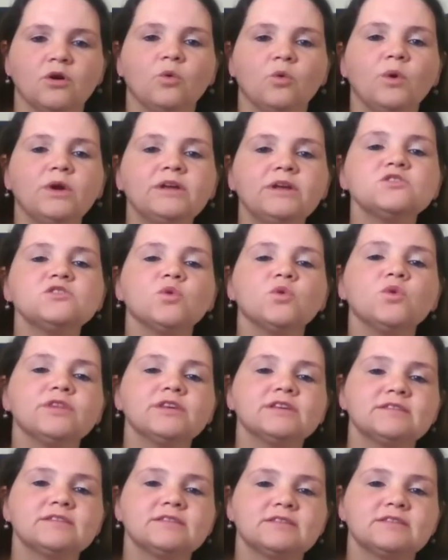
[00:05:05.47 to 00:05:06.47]
What is all
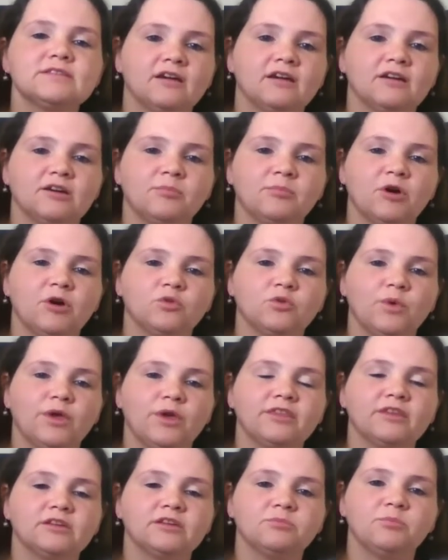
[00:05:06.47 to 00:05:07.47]
this saying about where
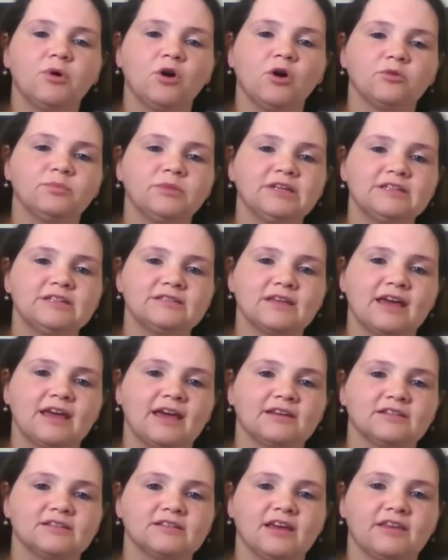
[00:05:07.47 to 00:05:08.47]
the department is
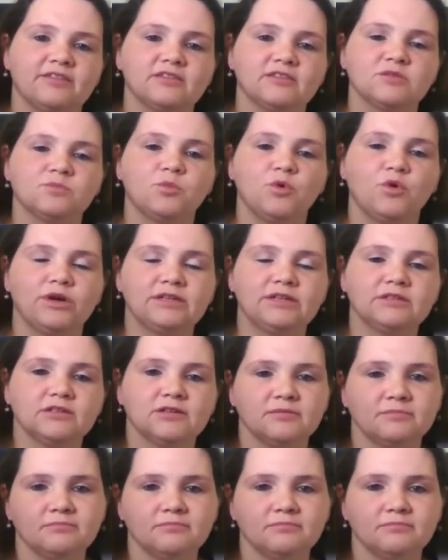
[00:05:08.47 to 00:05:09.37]
at at this point?